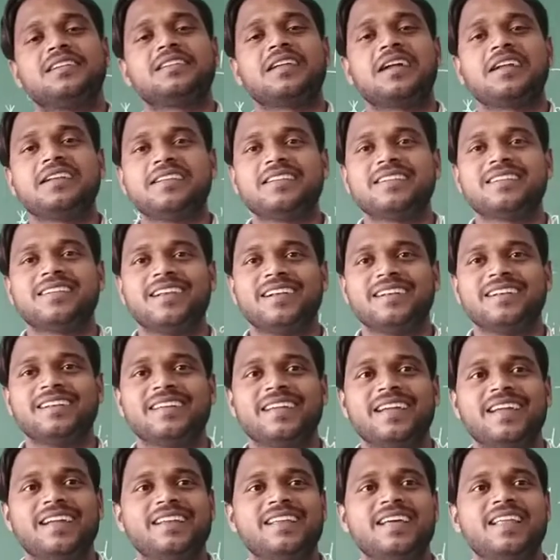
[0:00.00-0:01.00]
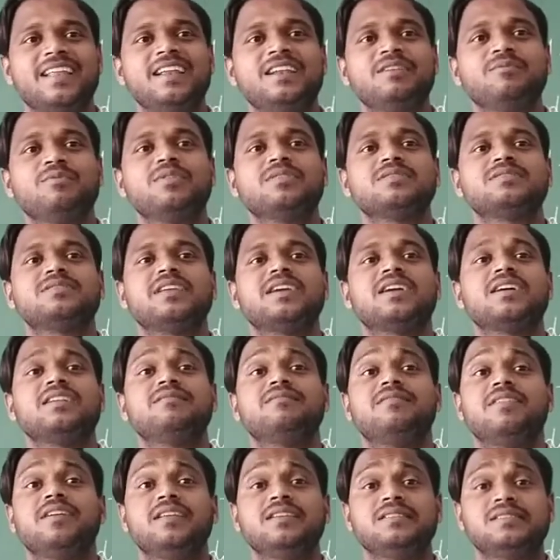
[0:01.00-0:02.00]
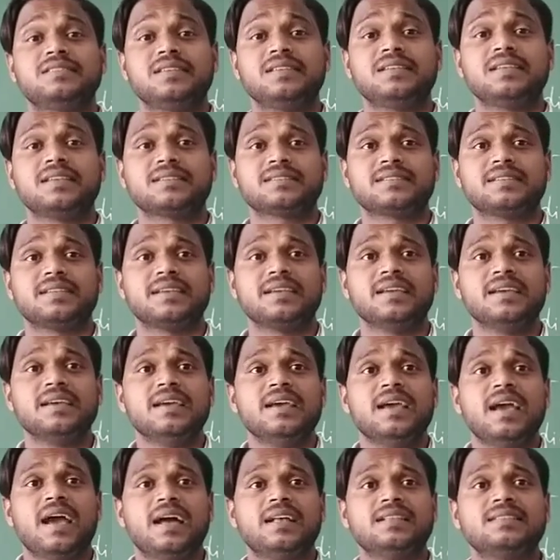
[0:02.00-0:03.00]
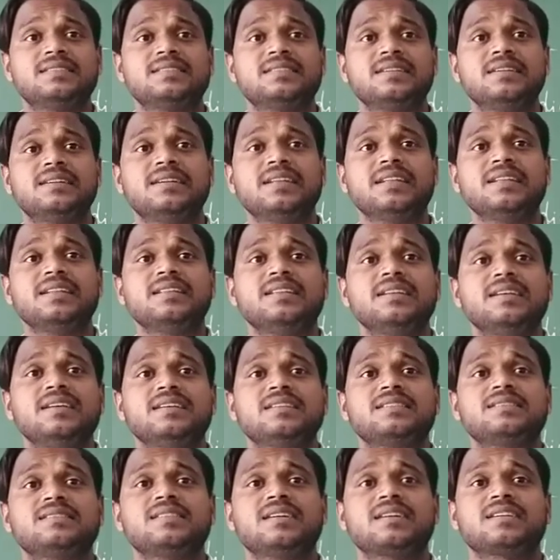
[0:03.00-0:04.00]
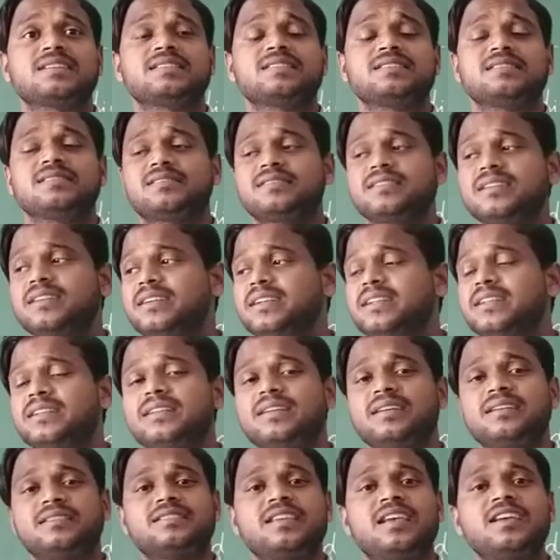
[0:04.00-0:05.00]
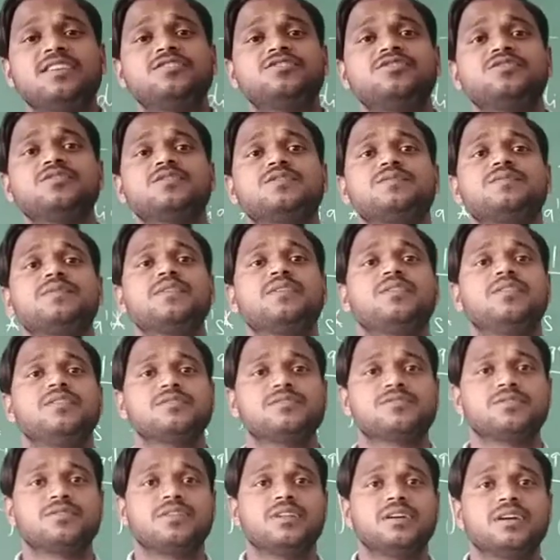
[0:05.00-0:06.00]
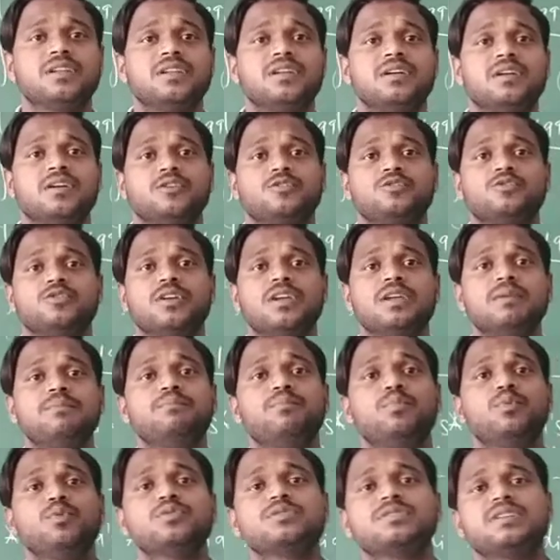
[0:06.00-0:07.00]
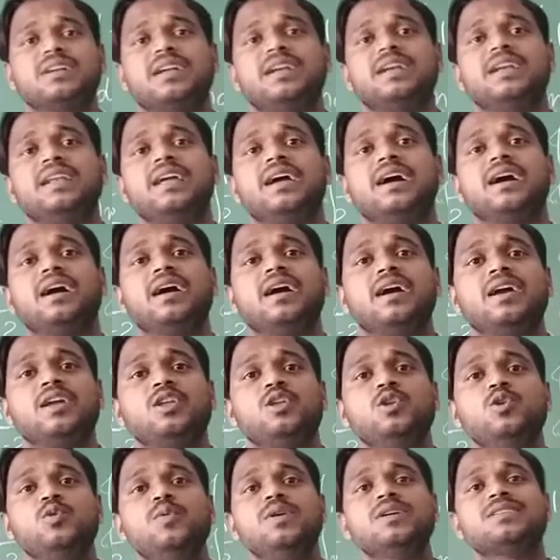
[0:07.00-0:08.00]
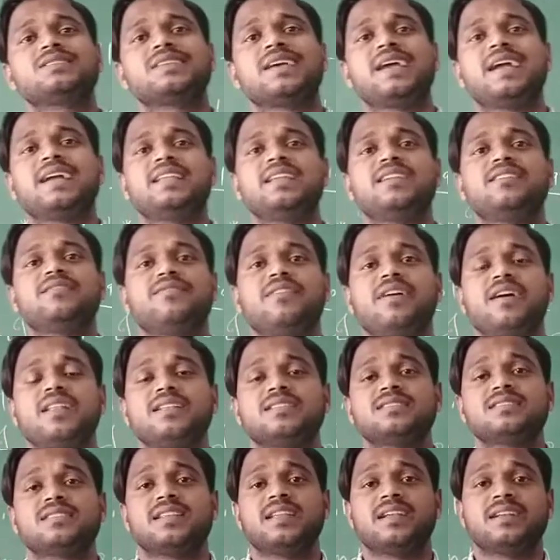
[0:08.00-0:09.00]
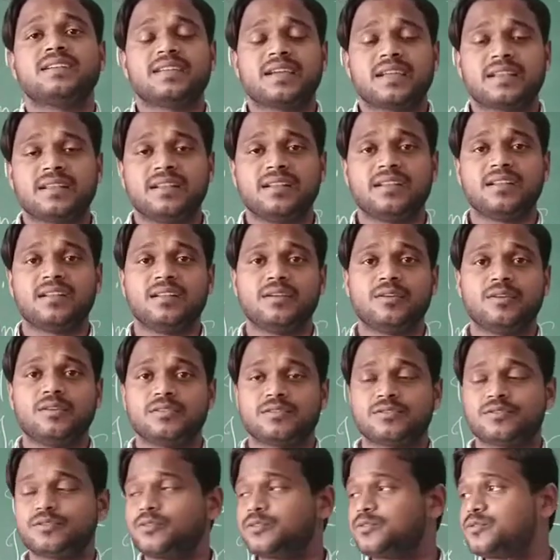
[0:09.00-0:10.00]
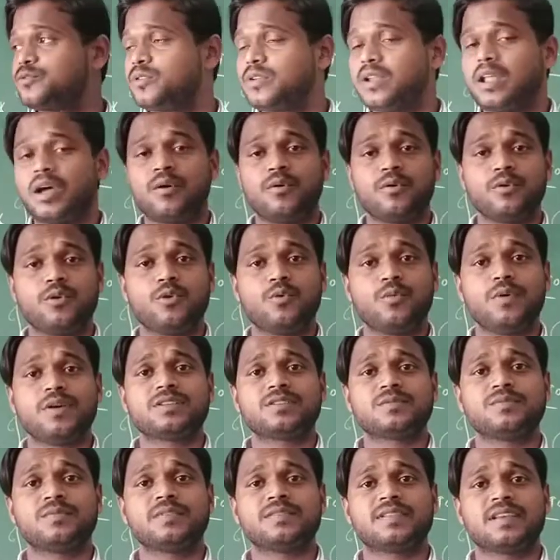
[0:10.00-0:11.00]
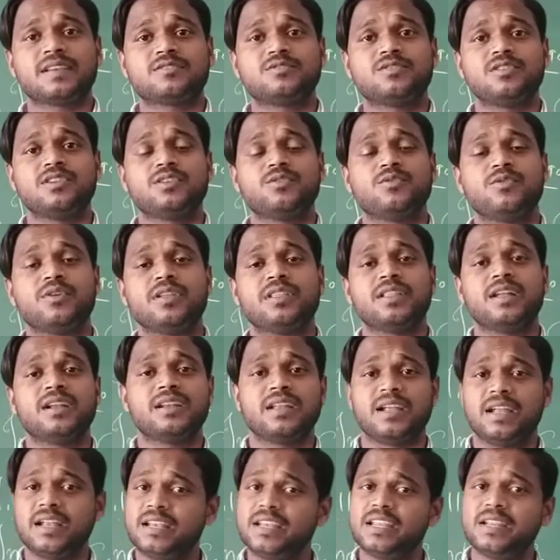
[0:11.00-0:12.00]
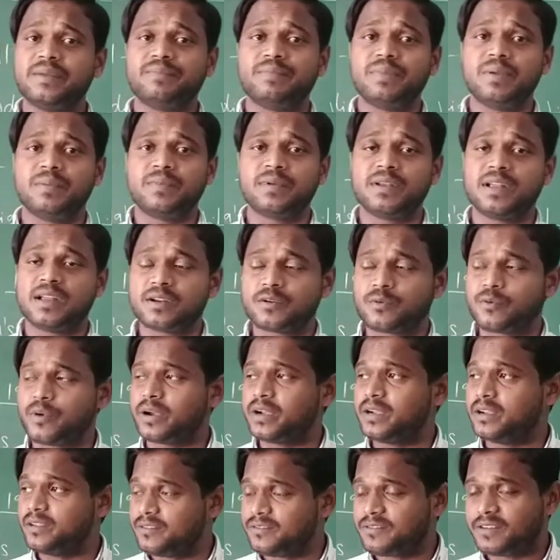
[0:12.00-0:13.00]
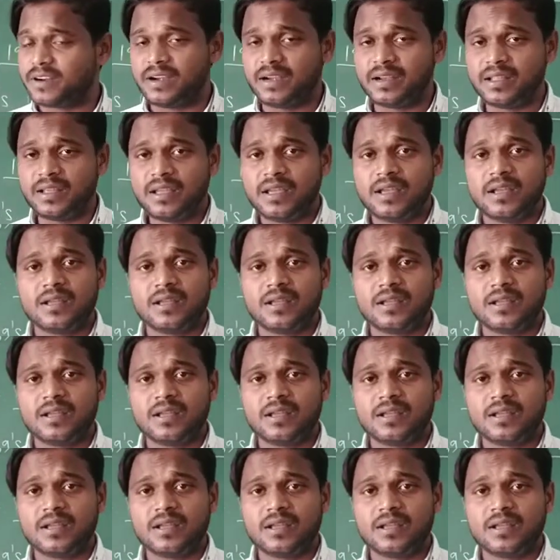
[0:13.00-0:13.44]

in 1998, and it was taken very seriously, and certain sanctions were also done to impose India. US aided financially and technically also. So now US was actually knowing that Indian people are quite different,